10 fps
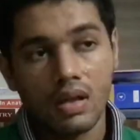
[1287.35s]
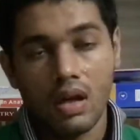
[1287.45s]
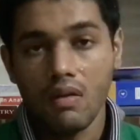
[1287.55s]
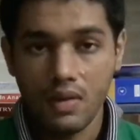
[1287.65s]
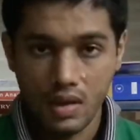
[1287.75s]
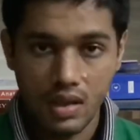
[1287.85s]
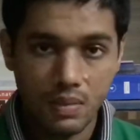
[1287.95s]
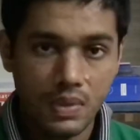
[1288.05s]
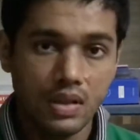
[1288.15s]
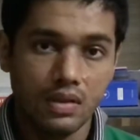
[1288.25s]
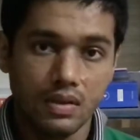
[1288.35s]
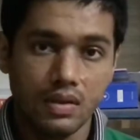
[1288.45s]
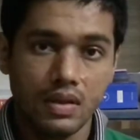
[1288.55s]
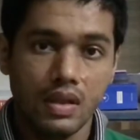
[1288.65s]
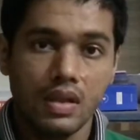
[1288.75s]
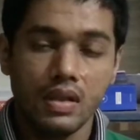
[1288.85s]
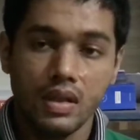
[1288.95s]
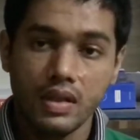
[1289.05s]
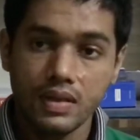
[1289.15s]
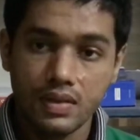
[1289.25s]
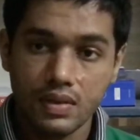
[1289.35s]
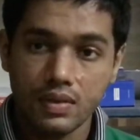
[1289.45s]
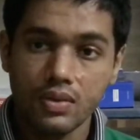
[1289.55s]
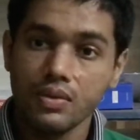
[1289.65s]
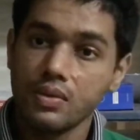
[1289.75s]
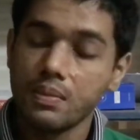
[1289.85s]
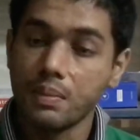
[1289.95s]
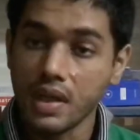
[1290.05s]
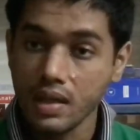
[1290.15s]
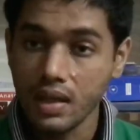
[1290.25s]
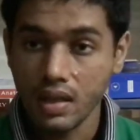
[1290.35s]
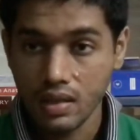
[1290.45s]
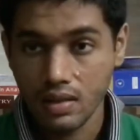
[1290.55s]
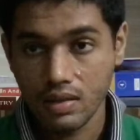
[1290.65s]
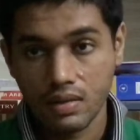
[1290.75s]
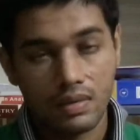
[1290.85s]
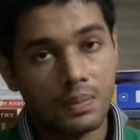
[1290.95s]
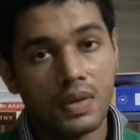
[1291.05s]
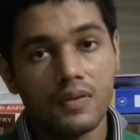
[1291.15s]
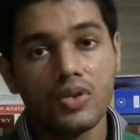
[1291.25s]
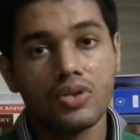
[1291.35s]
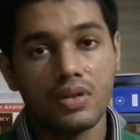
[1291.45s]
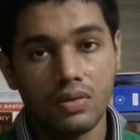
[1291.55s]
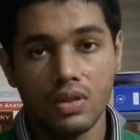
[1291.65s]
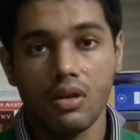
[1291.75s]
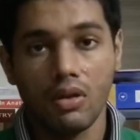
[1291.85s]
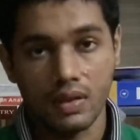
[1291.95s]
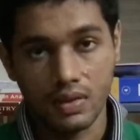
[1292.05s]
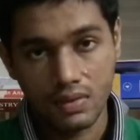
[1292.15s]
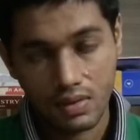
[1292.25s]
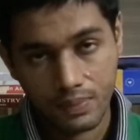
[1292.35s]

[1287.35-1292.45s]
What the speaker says: Our aim here is to maintain perfusion to the organs